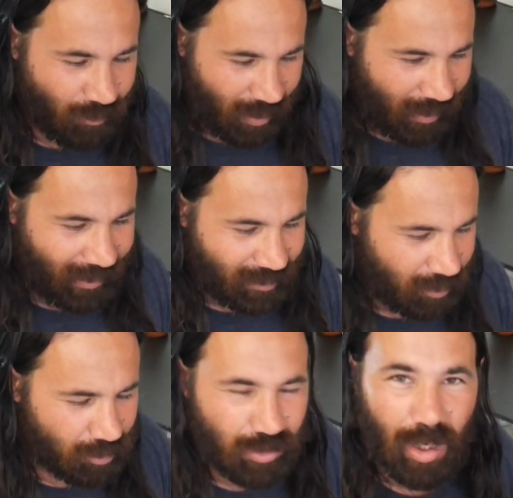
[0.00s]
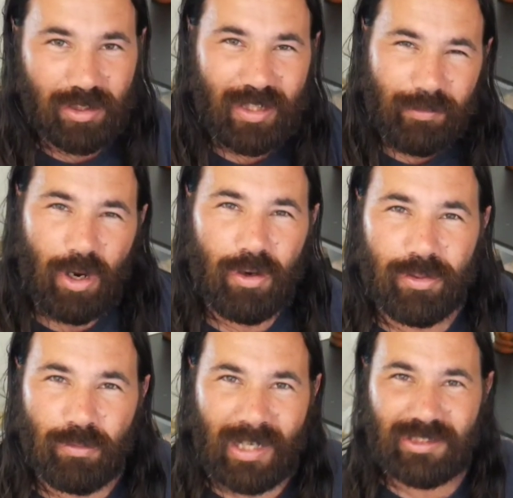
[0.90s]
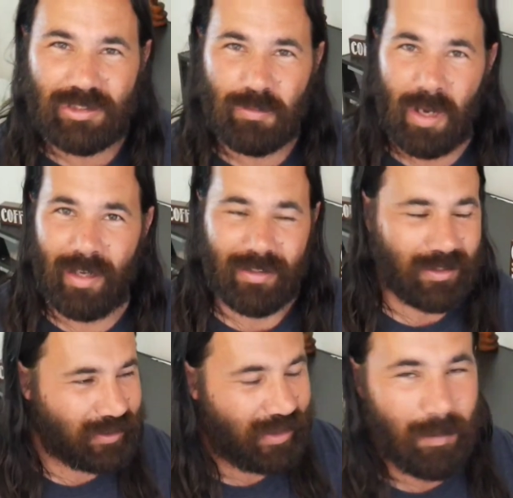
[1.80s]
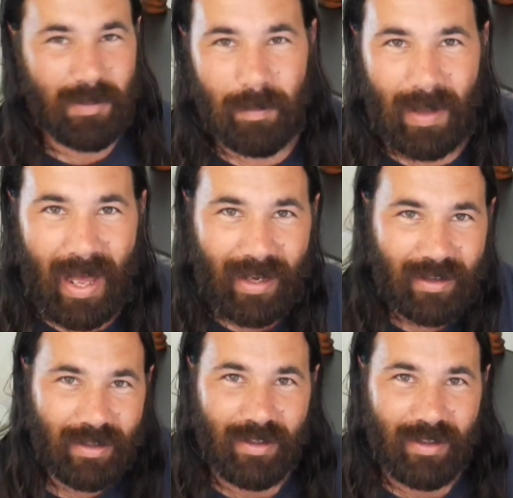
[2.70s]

Nice little toss. You ever go to the restaurant and you see them in the back?